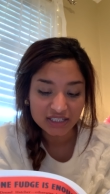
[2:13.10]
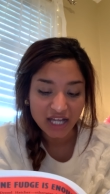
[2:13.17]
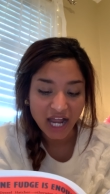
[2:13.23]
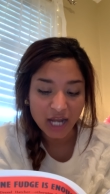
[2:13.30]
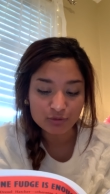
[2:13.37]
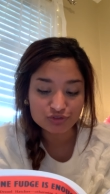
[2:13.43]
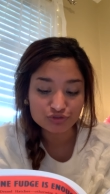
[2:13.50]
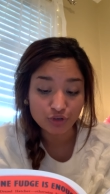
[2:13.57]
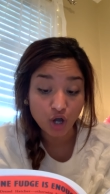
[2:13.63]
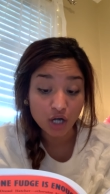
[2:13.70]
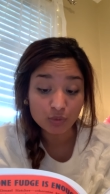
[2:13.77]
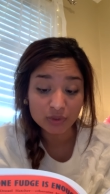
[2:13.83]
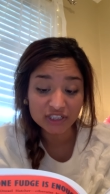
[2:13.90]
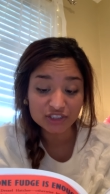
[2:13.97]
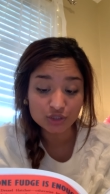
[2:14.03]
I was wrong
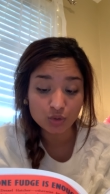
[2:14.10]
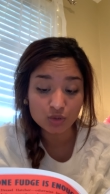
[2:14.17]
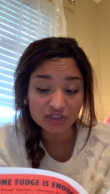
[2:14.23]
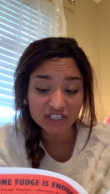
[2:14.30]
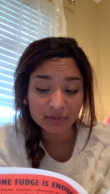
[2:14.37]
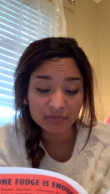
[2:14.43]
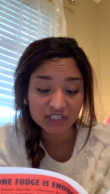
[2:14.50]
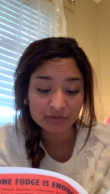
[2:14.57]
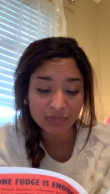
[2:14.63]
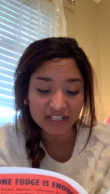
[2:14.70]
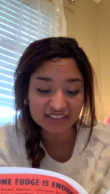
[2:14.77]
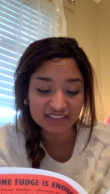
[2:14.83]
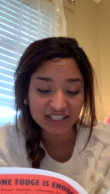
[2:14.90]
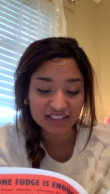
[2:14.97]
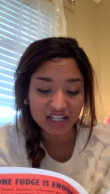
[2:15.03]
when he told him he
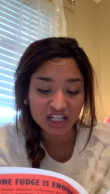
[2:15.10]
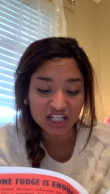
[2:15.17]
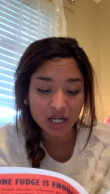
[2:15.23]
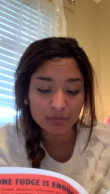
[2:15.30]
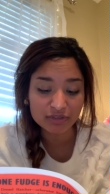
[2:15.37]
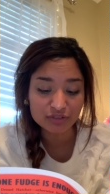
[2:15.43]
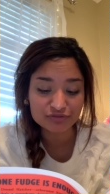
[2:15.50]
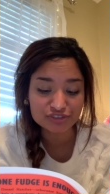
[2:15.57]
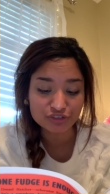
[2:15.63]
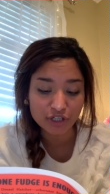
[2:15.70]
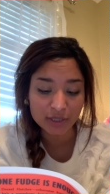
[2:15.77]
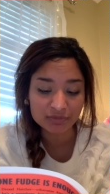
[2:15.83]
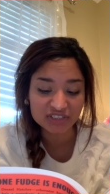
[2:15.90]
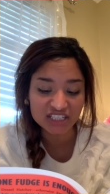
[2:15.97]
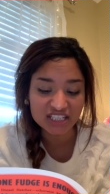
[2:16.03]
might get a couple of
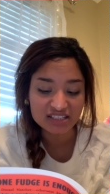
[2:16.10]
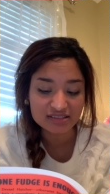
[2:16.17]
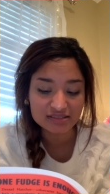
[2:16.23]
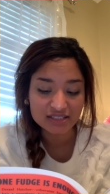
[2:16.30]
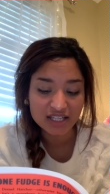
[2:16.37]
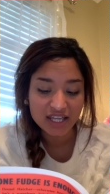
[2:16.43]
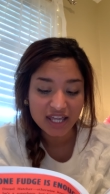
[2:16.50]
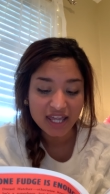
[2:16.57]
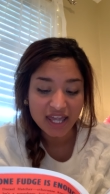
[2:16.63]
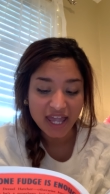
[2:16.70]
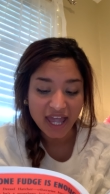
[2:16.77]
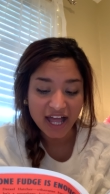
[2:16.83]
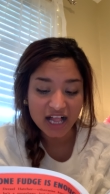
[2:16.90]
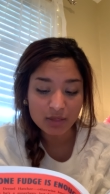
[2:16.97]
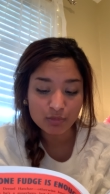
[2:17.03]
scraped knees.
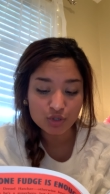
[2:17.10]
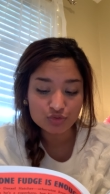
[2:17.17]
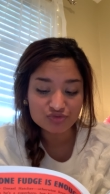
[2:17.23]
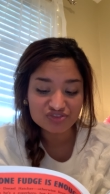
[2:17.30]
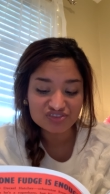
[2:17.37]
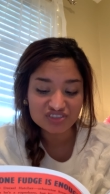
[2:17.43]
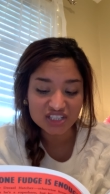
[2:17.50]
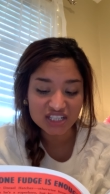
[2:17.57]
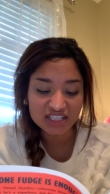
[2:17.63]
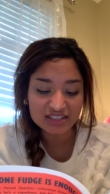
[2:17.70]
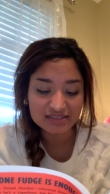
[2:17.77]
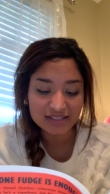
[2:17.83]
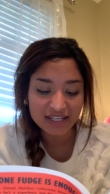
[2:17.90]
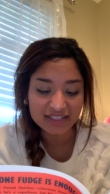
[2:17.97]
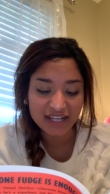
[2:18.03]
Elbows,
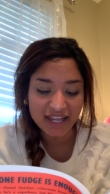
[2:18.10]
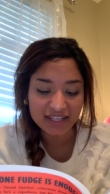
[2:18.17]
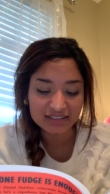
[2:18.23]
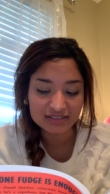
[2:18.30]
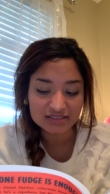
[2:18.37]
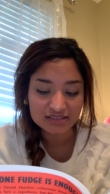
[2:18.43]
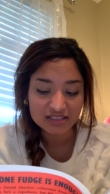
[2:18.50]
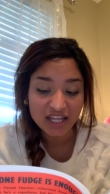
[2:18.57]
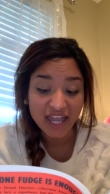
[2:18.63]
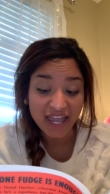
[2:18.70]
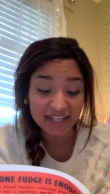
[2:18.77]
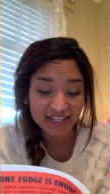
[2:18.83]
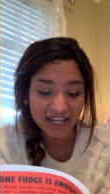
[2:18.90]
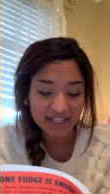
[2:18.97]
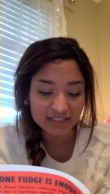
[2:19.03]
knees, and heads
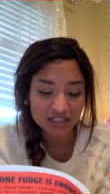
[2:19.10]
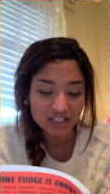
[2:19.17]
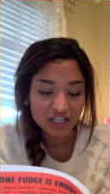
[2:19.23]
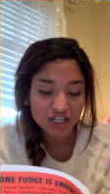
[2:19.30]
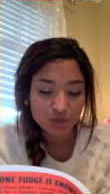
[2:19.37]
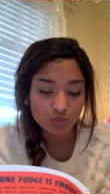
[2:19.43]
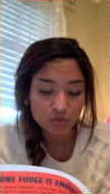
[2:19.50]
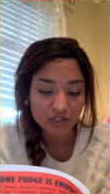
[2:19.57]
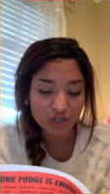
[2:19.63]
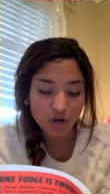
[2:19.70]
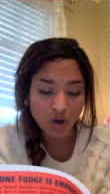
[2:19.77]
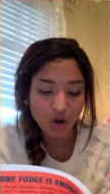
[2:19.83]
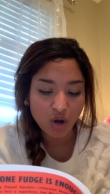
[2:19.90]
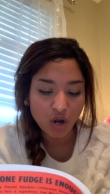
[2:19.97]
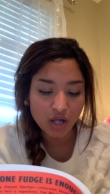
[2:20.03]
and head were
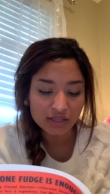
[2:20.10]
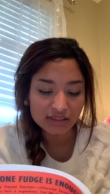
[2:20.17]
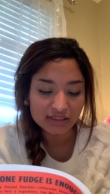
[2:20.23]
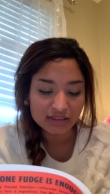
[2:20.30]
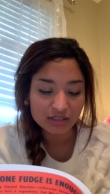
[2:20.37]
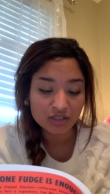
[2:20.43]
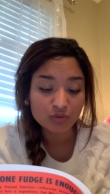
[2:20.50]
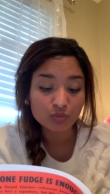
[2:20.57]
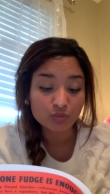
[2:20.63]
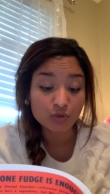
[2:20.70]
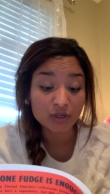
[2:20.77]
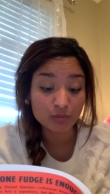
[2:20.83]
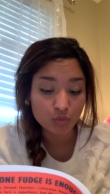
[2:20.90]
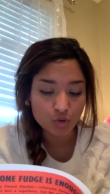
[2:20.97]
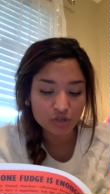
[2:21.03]
all
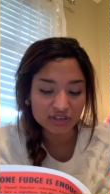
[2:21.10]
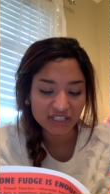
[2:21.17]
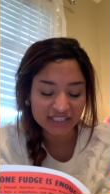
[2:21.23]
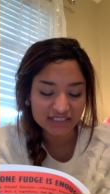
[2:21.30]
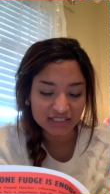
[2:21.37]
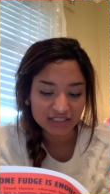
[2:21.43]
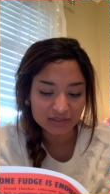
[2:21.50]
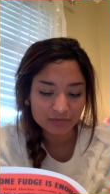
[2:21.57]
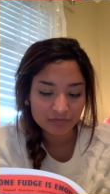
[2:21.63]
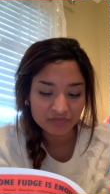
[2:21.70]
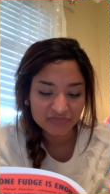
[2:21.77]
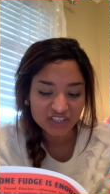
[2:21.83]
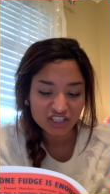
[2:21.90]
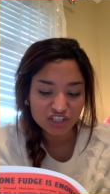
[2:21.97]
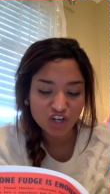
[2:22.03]
were more like it
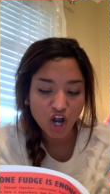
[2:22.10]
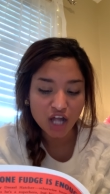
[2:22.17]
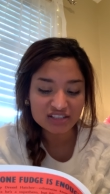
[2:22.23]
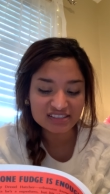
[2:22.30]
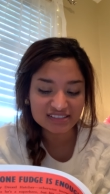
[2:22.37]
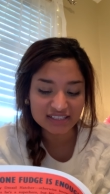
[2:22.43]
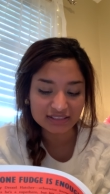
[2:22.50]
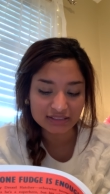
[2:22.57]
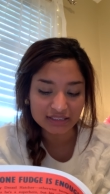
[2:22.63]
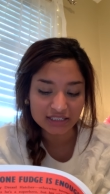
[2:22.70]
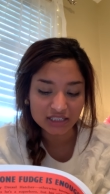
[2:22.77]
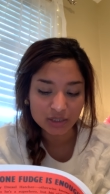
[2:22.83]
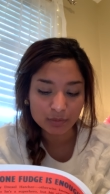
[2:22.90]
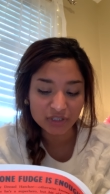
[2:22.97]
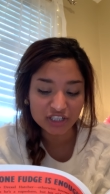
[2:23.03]
constantly,
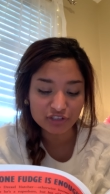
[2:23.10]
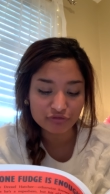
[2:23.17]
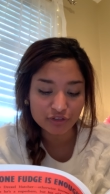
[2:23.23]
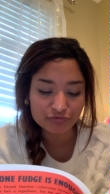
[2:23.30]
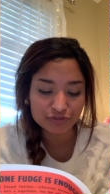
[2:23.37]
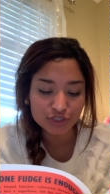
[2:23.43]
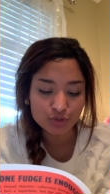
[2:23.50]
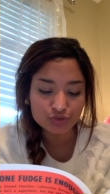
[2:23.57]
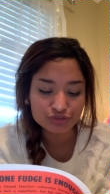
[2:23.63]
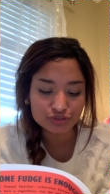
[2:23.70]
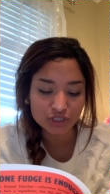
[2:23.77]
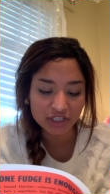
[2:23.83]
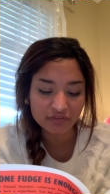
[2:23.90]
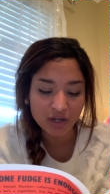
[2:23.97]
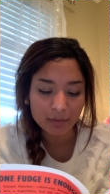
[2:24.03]
but he refused to
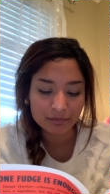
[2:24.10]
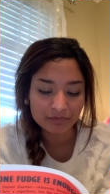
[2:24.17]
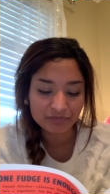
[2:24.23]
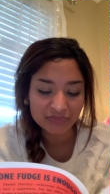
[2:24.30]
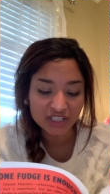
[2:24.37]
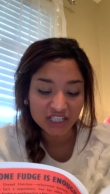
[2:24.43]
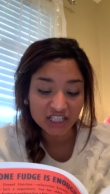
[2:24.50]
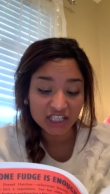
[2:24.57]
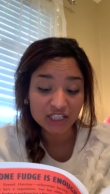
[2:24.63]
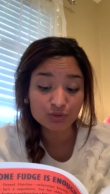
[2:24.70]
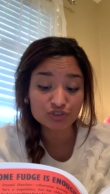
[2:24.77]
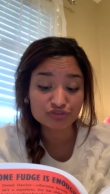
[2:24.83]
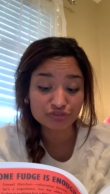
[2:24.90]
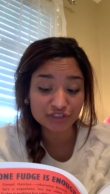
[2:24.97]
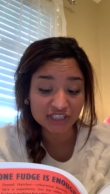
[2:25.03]
give up. He
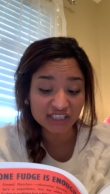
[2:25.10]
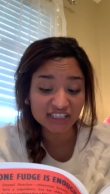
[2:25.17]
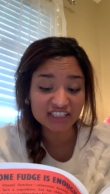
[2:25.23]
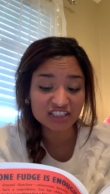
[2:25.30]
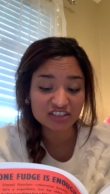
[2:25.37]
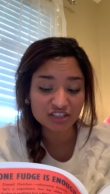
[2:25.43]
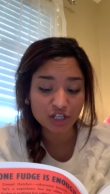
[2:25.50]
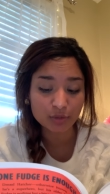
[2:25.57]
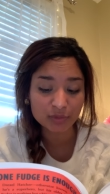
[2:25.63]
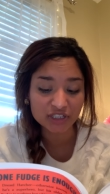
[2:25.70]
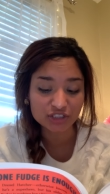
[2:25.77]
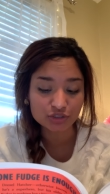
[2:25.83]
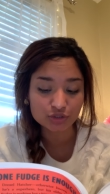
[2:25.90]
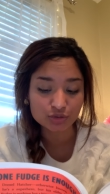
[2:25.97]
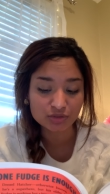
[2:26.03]
was really
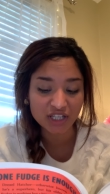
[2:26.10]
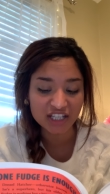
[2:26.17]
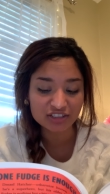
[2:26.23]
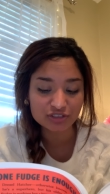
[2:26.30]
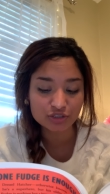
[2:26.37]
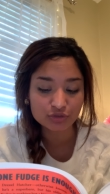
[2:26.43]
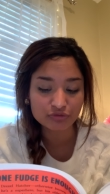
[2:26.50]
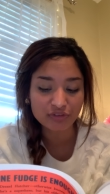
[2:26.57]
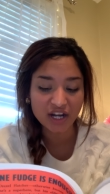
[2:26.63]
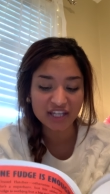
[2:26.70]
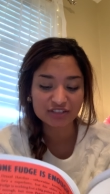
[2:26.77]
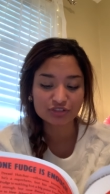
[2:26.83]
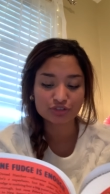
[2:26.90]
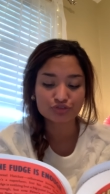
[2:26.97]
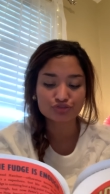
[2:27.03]
determined to get to
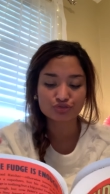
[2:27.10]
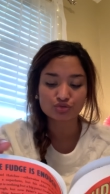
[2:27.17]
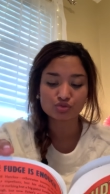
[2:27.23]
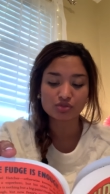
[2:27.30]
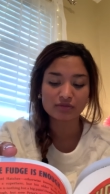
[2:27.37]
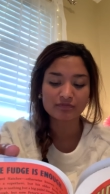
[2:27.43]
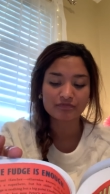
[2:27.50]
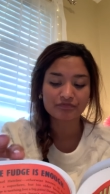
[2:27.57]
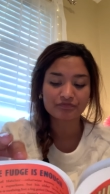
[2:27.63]
ride to school.